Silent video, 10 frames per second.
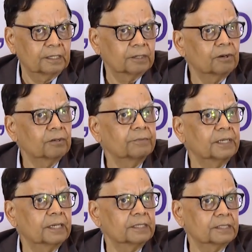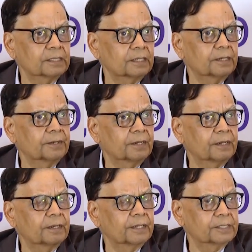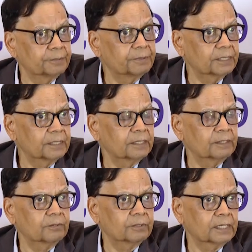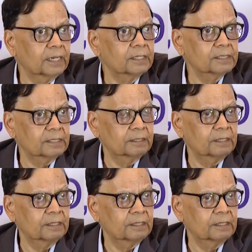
economy has exhibited over the last